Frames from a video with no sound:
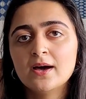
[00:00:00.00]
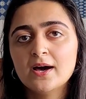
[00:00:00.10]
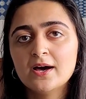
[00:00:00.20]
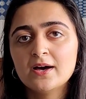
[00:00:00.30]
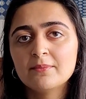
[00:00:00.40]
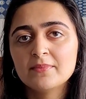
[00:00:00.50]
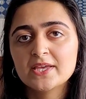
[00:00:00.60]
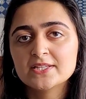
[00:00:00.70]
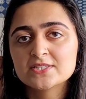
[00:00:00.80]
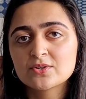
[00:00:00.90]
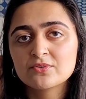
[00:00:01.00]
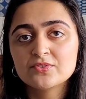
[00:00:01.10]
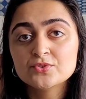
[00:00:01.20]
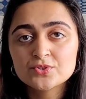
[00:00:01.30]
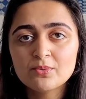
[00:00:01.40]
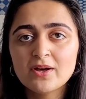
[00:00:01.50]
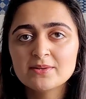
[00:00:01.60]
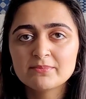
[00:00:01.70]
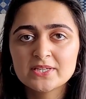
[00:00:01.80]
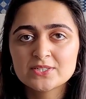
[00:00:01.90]
And so if you do
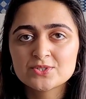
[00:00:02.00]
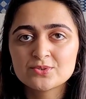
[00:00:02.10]
want me